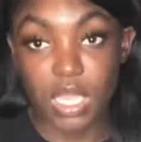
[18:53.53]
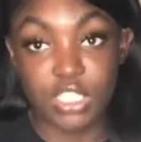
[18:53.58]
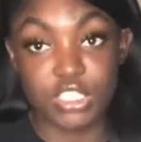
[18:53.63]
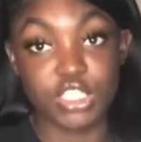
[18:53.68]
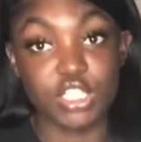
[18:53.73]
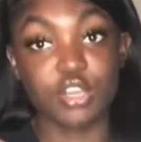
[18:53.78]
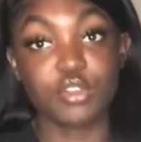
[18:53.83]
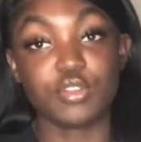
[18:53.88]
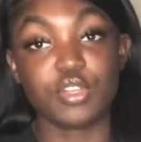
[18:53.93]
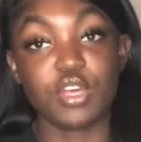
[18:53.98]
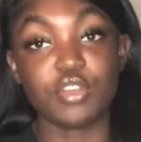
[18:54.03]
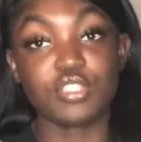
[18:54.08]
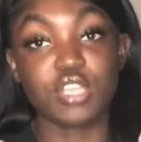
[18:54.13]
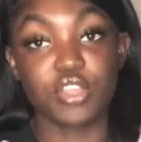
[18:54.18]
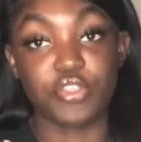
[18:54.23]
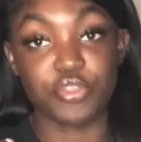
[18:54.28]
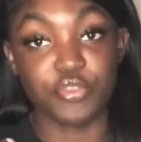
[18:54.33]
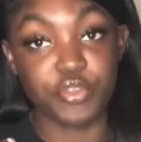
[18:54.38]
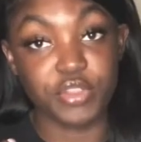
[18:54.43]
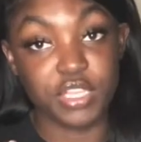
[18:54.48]
So those
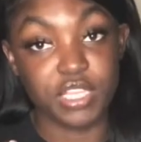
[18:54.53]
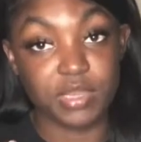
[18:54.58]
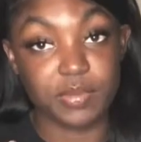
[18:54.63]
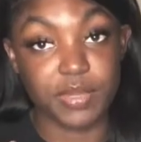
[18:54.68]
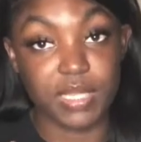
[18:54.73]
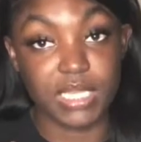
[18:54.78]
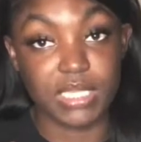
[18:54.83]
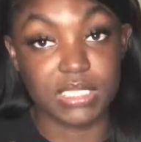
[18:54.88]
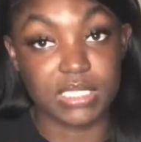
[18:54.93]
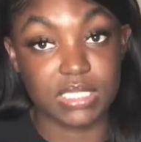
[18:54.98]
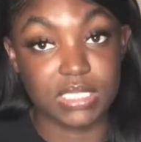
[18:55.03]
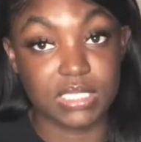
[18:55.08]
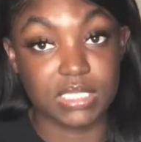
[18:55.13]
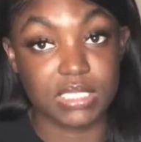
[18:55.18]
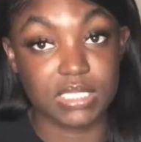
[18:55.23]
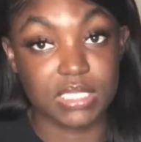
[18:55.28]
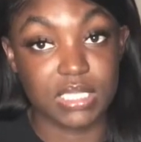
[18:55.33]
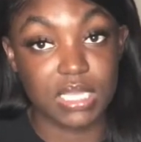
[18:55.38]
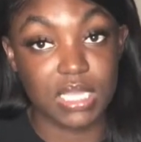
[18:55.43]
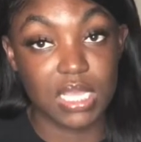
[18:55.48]
are three good places
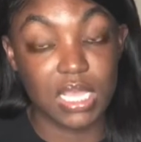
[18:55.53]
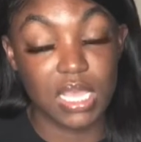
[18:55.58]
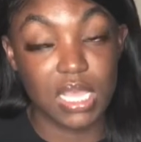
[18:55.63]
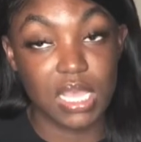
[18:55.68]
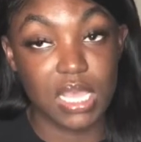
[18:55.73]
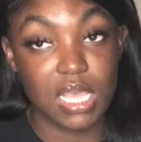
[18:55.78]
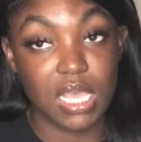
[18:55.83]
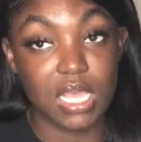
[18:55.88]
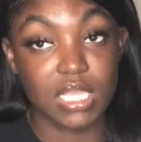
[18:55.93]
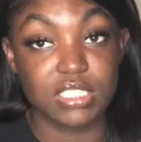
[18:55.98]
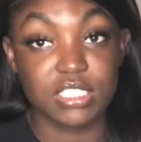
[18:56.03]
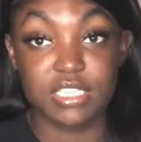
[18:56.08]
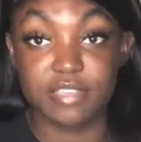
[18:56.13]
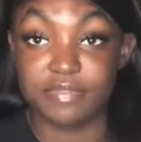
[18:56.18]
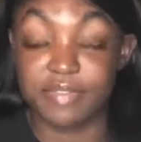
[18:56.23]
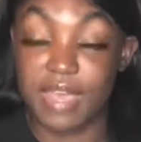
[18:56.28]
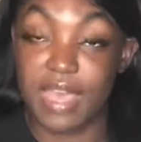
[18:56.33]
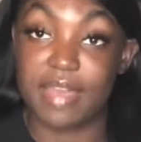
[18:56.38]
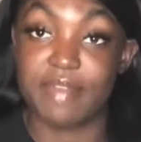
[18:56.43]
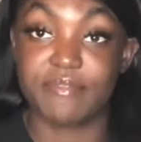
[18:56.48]
to
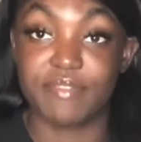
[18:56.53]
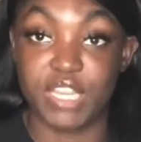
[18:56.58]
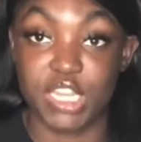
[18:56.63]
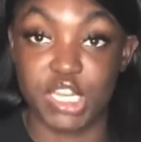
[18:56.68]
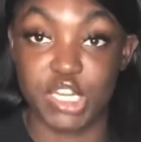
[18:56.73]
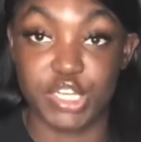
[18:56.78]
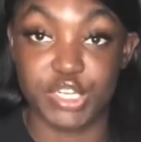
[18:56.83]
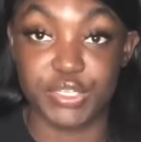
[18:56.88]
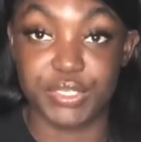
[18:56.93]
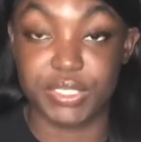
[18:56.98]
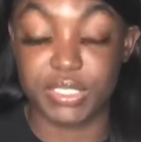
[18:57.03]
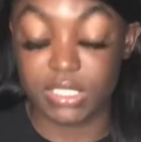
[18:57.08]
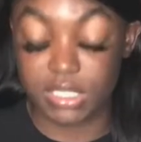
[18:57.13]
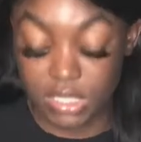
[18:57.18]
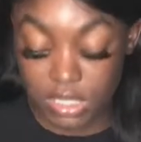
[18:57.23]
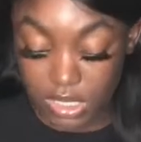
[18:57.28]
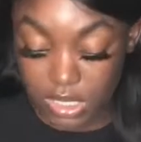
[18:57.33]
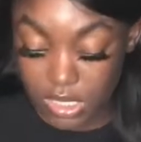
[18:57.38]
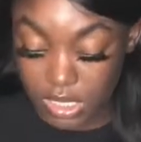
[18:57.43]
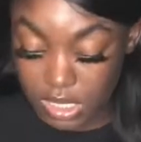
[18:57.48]
find vendors.
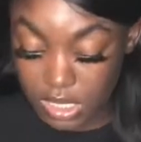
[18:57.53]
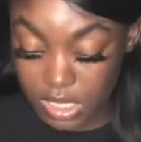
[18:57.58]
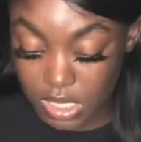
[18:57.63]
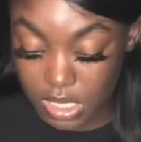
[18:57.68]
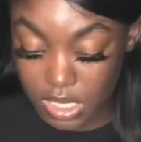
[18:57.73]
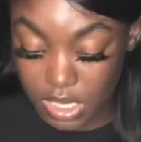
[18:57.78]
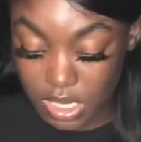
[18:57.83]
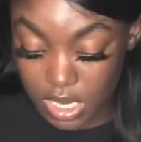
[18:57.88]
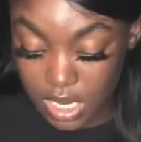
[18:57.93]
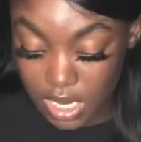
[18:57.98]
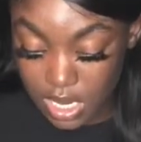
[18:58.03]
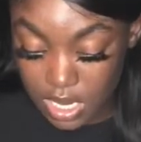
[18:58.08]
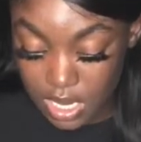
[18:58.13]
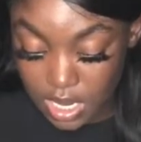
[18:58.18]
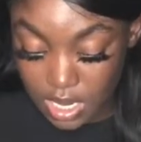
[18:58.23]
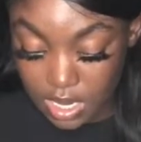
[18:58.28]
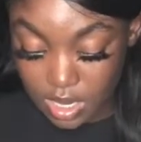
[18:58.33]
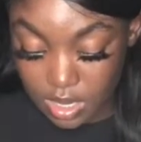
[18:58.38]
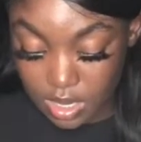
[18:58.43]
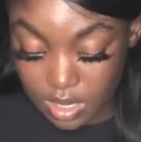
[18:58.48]

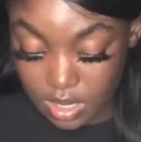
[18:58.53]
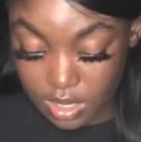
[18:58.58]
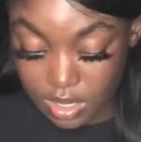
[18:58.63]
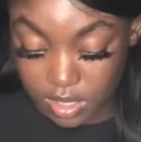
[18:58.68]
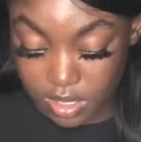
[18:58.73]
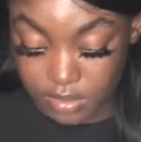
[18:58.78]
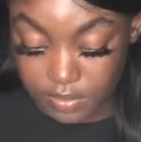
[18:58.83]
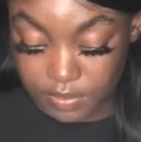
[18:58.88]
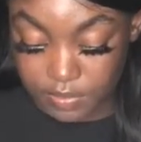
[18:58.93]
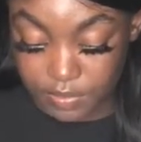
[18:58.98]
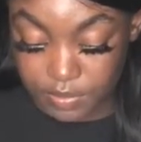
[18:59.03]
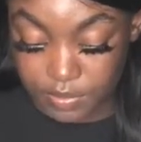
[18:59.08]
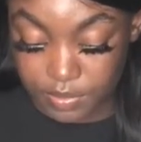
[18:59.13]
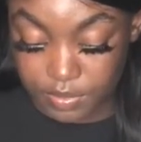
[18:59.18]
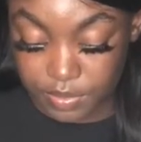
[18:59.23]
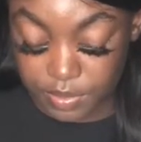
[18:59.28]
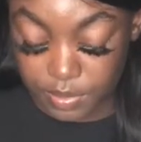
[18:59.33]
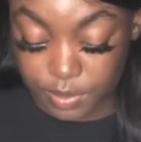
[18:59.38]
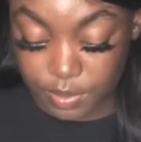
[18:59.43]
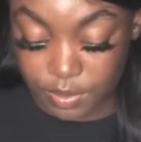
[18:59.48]
Um
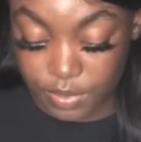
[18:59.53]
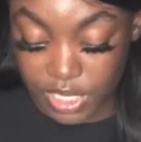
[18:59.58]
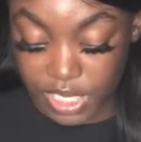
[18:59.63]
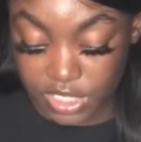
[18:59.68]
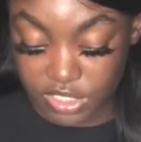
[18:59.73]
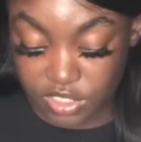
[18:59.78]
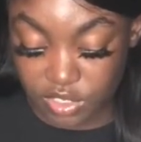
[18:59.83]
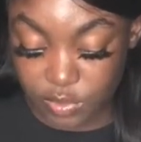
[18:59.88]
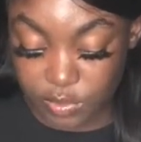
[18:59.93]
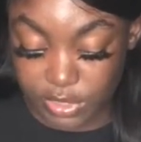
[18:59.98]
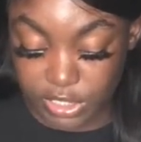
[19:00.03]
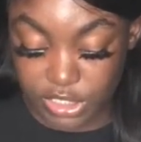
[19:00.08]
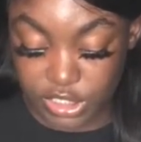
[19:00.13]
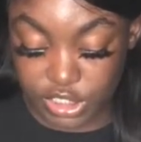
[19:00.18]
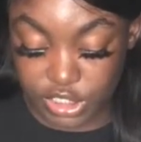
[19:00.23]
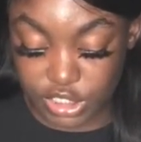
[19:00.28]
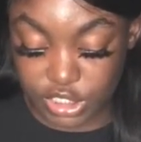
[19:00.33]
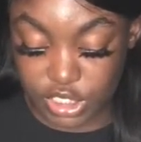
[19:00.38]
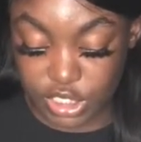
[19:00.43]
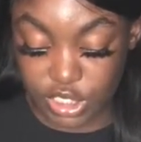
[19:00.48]
next
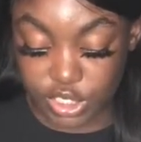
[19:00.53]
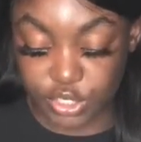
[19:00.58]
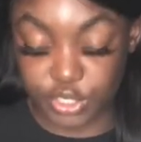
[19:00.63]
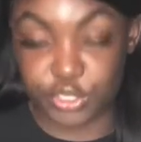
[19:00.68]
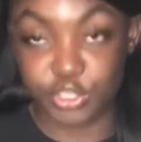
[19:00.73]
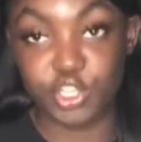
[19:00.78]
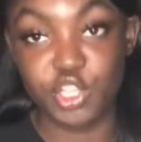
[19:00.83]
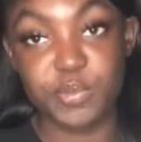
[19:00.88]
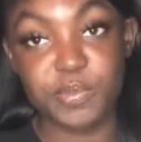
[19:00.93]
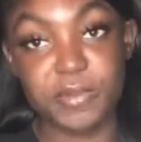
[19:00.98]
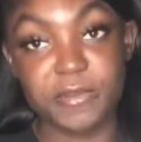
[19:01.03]
question: do you